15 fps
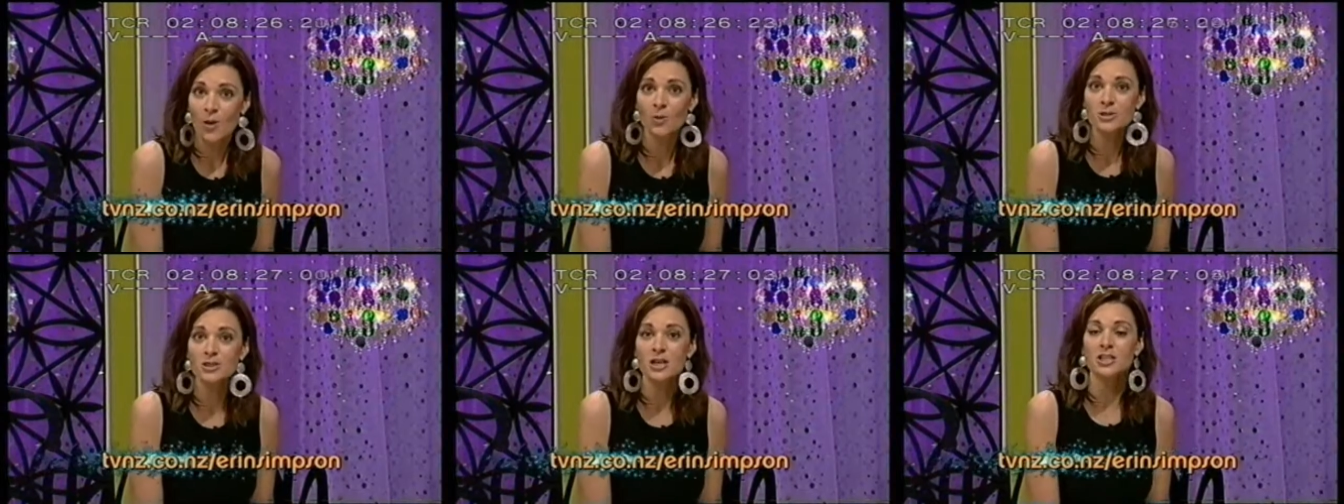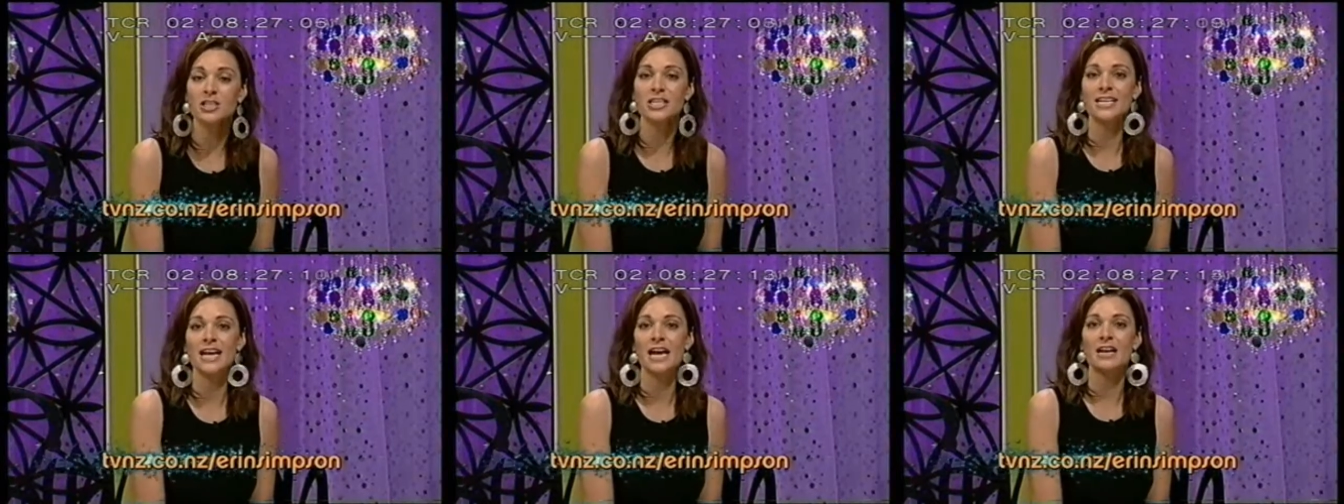Also,
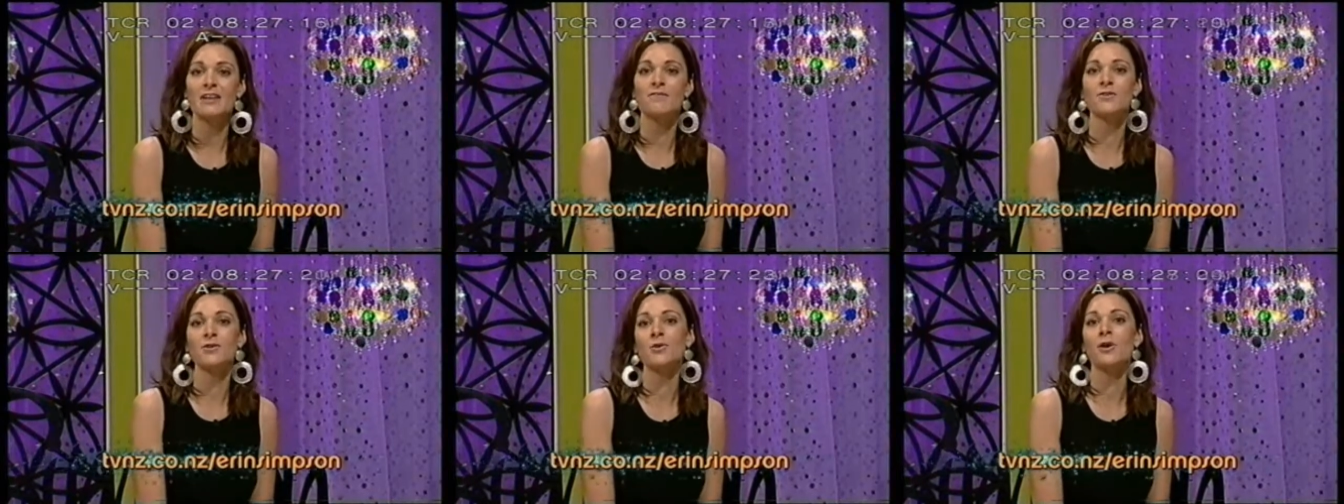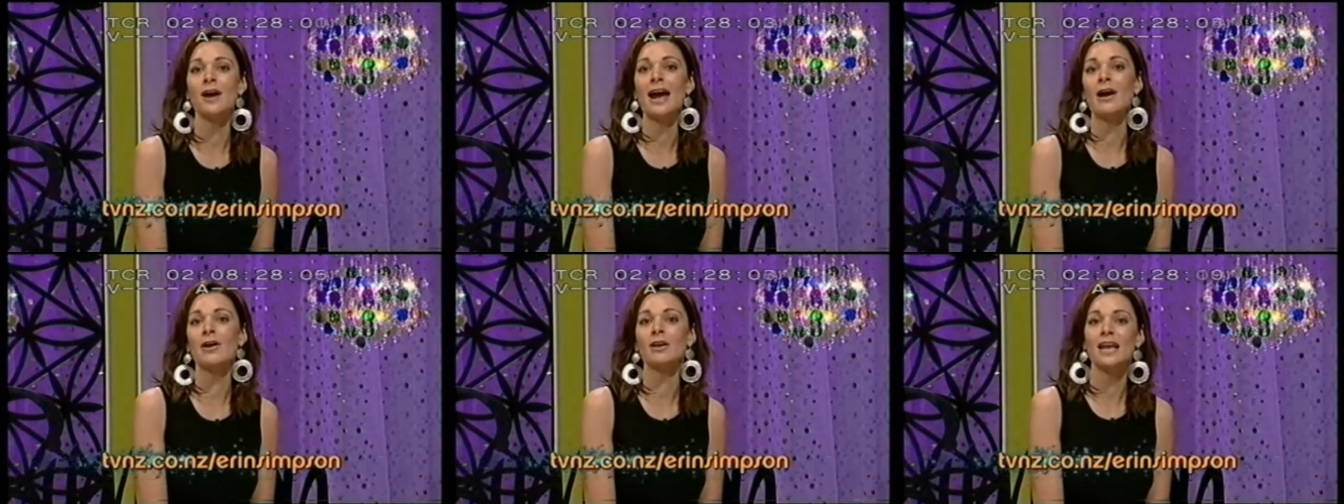check out if you're
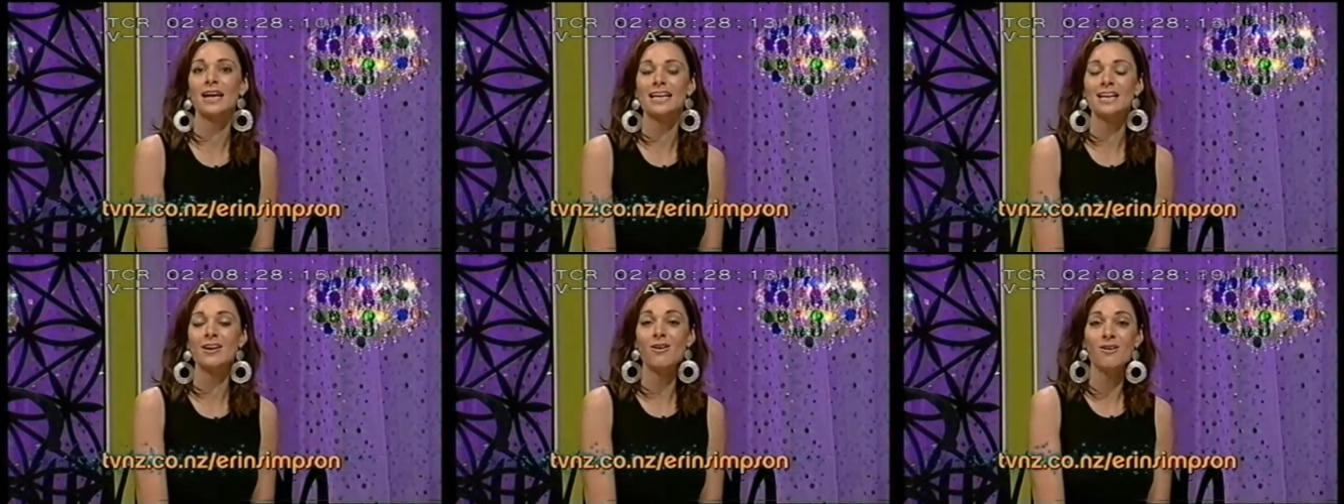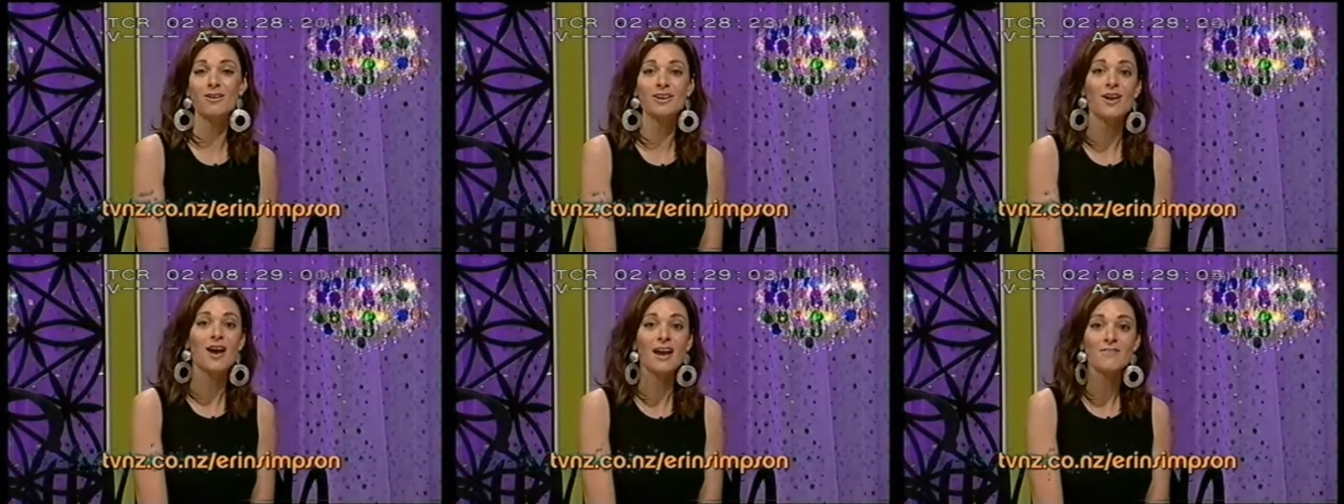our lucky
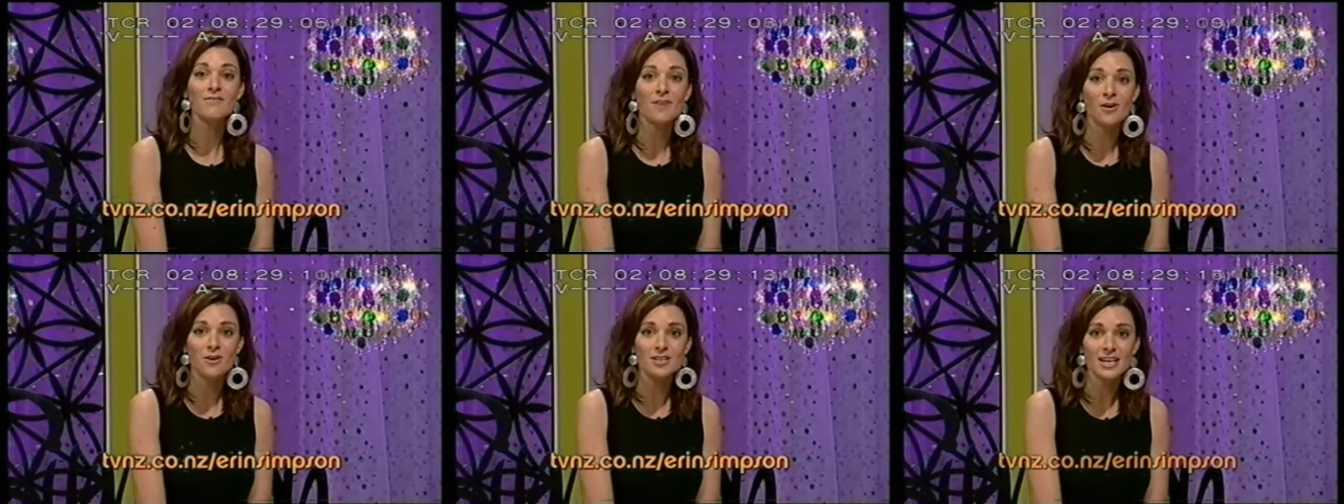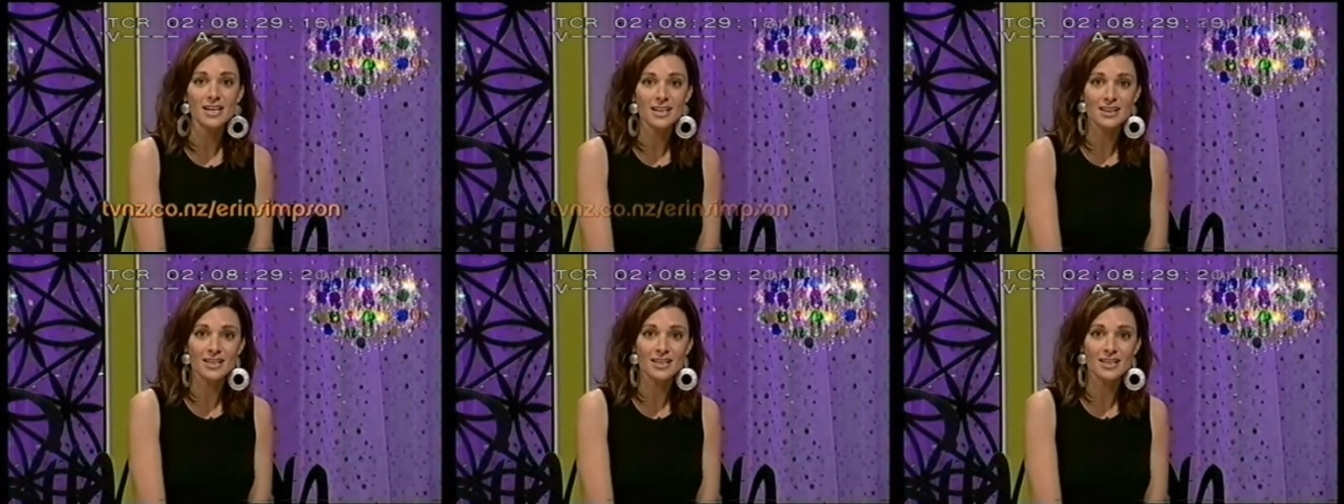online voter.